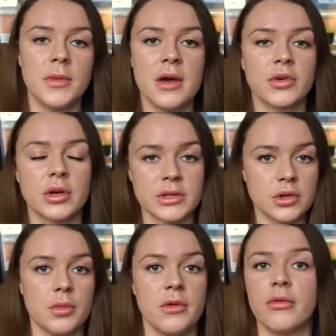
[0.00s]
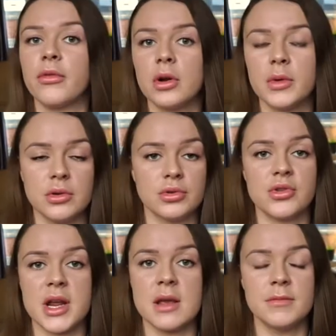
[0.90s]
never going to stop you from following your
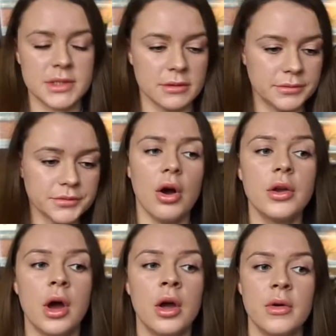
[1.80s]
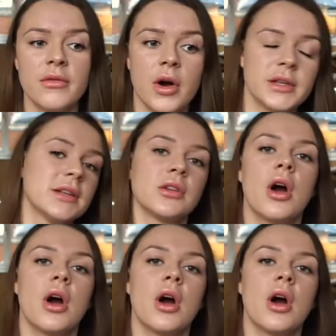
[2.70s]
dreams. And I know if I didn't